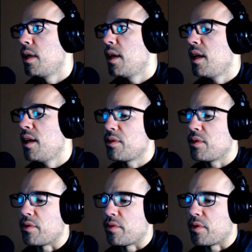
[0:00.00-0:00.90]
I'd want to
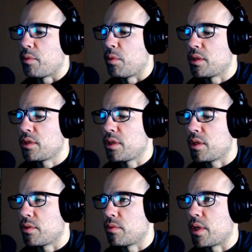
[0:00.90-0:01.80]
share it to Reddit.
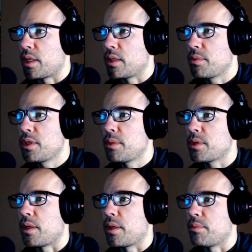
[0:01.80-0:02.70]
Sometimes I'm
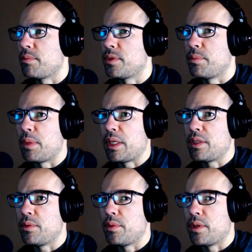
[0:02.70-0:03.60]
debate doing
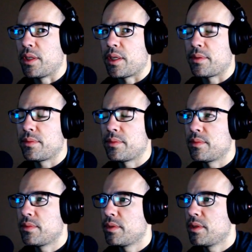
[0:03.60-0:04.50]
that.
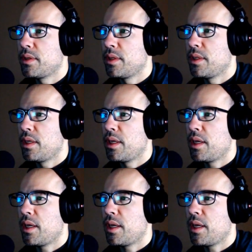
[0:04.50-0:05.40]
I guess I'm
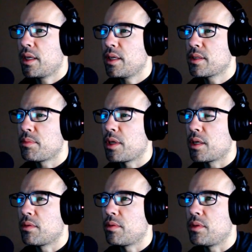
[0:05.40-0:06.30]
not going to this
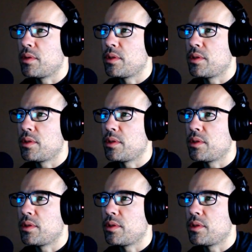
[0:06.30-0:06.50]
time.